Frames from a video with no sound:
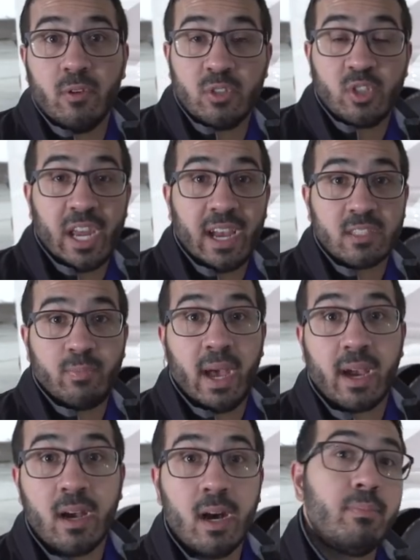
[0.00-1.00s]
those jacks
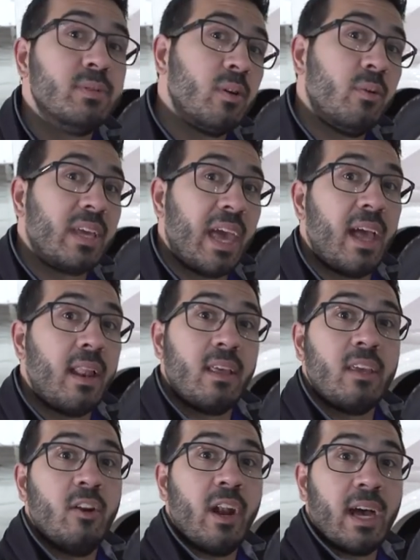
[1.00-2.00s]
back up. So again,
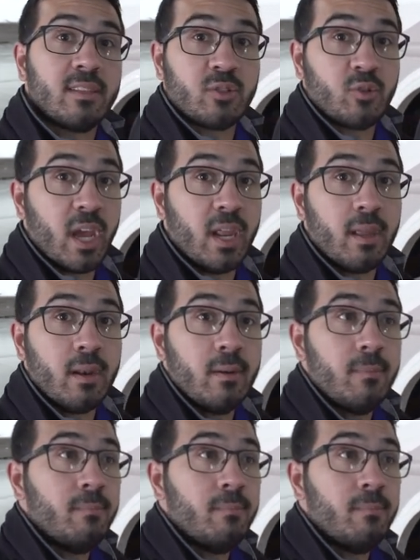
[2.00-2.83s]
you're not stranded.